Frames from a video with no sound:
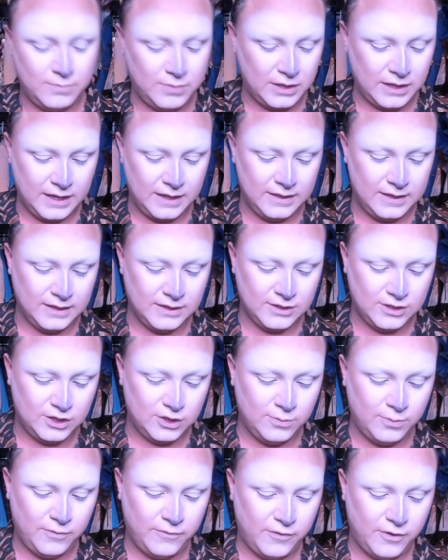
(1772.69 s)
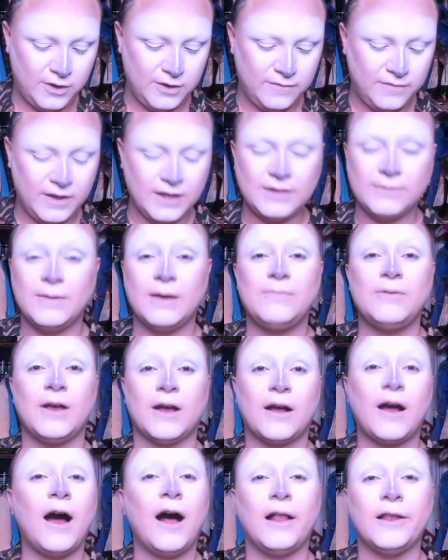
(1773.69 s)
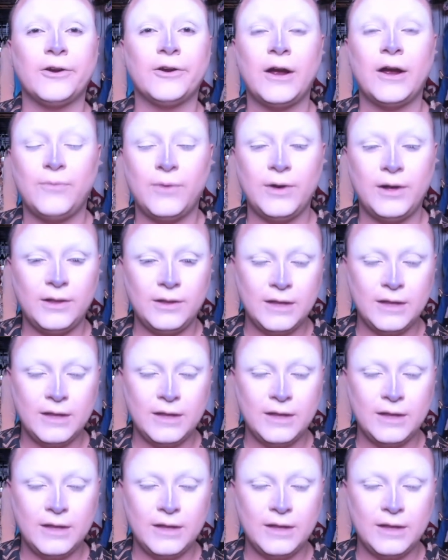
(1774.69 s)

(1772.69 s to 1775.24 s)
plan things super far in advance. Maybe a color I will,